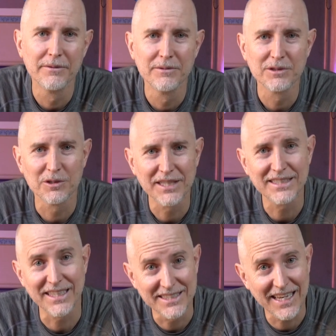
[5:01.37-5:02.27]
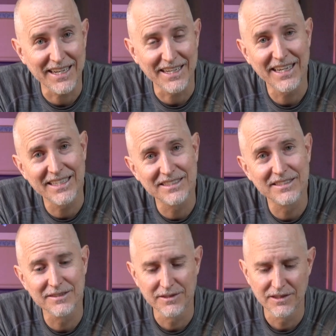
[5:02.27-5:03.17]
So Sensei said in
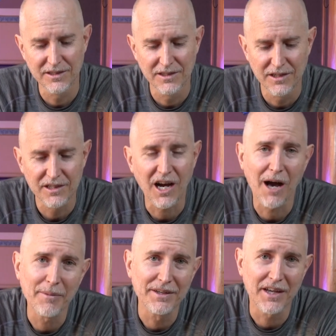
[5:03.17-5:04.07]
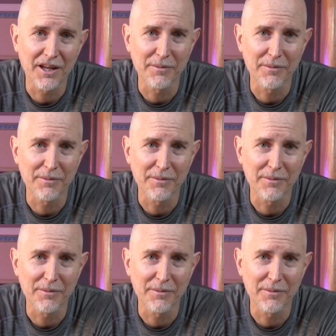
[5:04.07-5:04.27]
his comment on